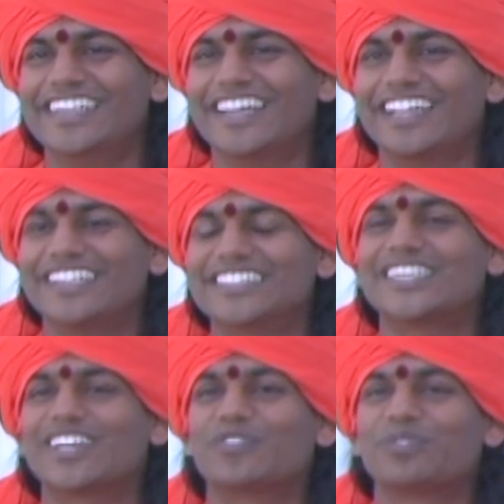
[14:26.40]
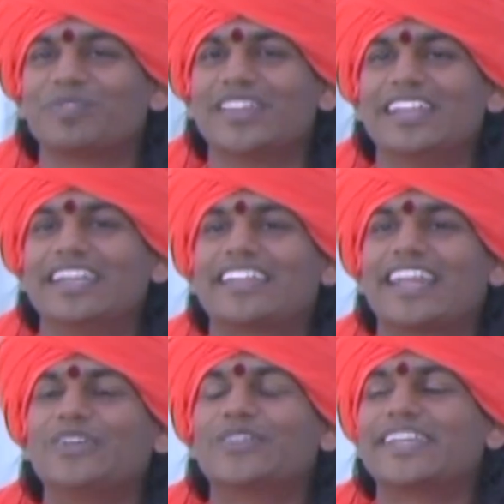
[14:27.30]
And instead of
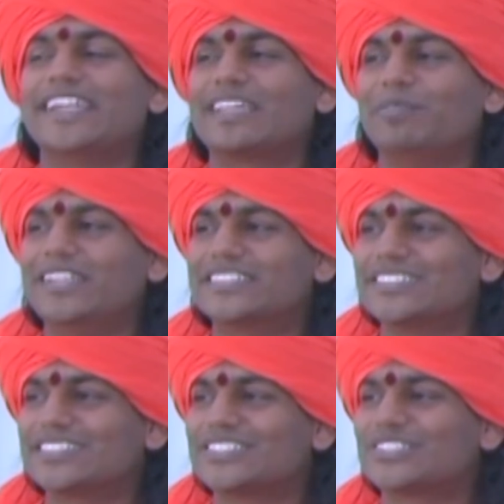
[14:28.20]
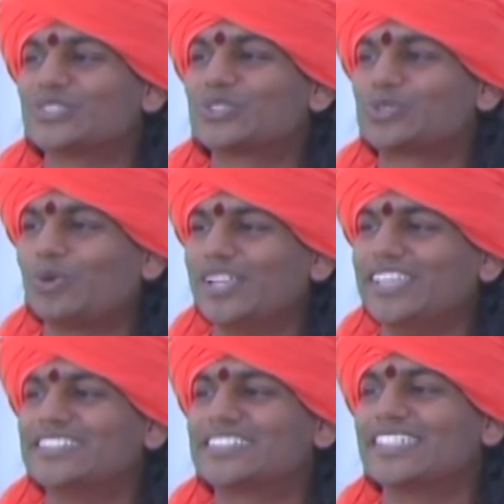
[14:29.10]
trying to create reminiscences,
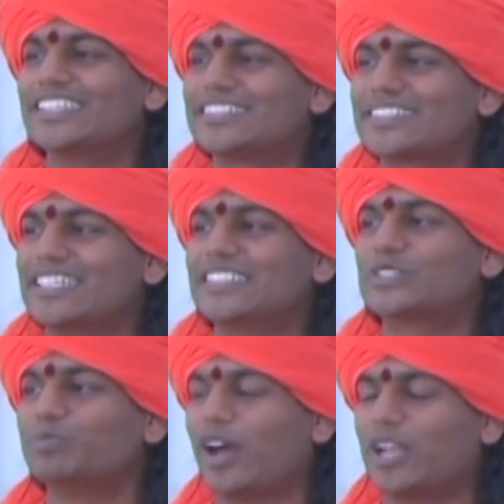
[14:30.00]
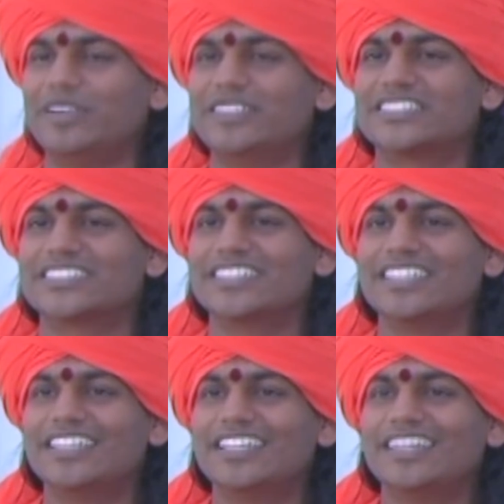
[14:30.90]
stories, histories, monuments,
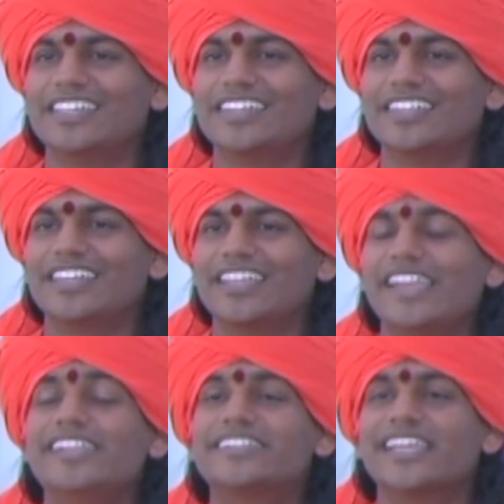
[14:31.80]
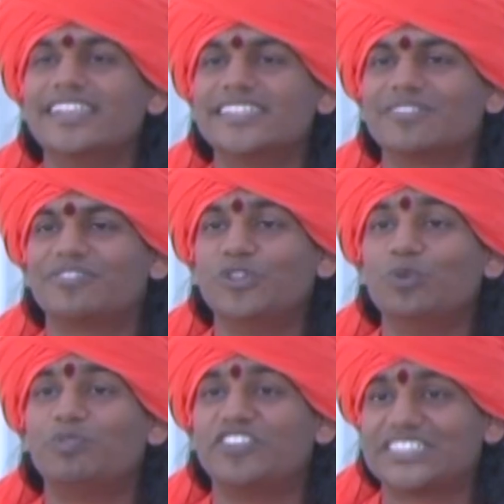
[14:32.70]
intelligent
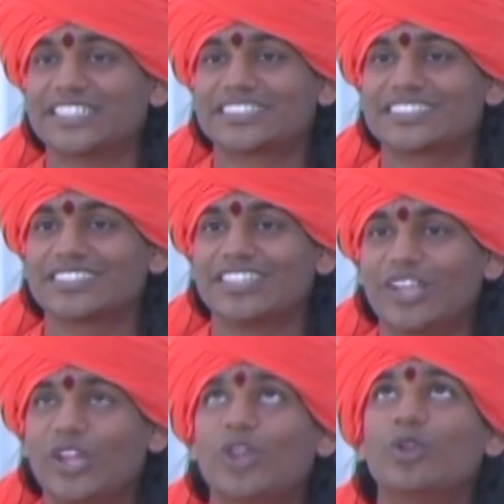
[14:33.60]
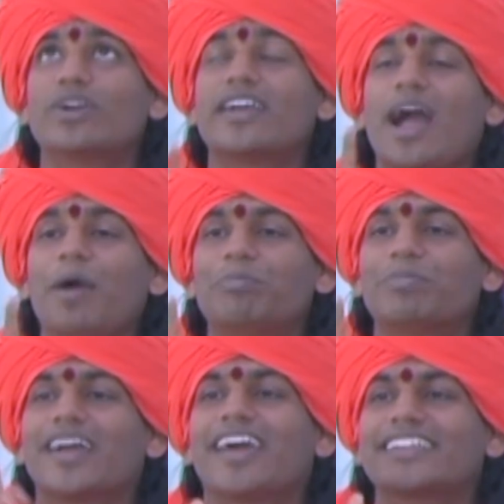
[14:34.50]
few fishes look
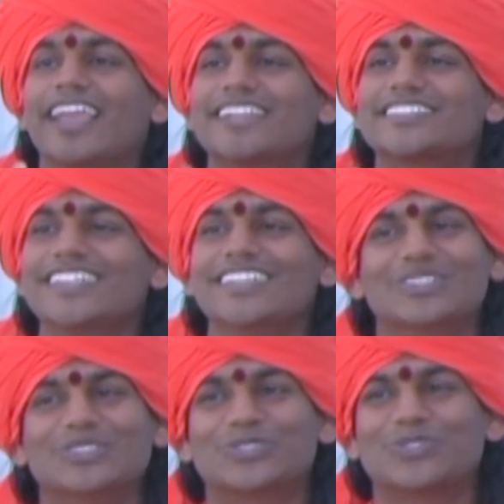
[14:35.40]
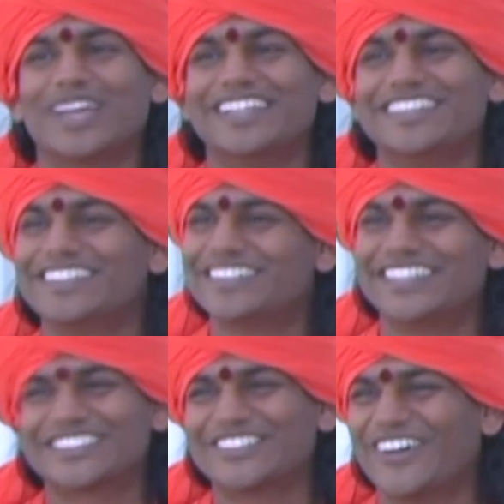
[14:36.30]
up and catch the swan,
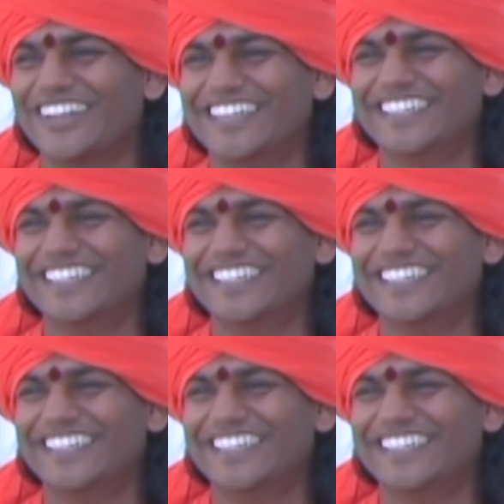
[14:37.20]
that's all.